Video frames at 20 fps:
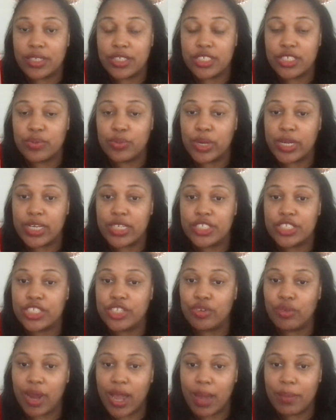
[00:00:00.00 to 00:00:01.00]
she went and she
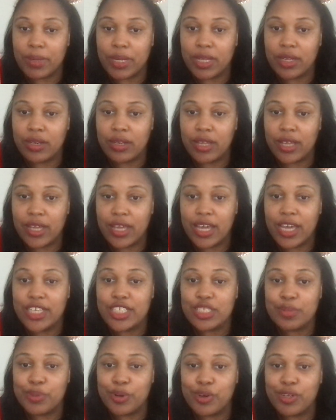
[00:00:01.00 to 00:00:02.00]
grabbed it and
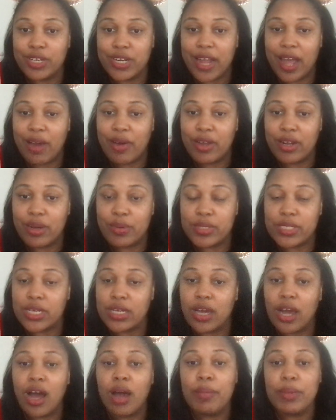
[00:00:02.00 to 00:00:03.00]
she pulled it out, and it was a
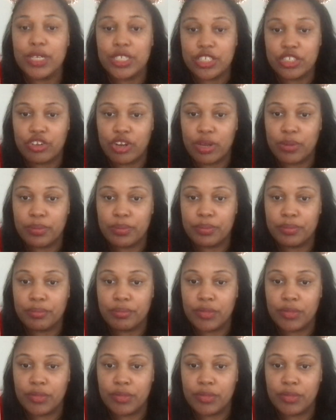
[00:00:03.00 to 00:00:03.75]
comic strip.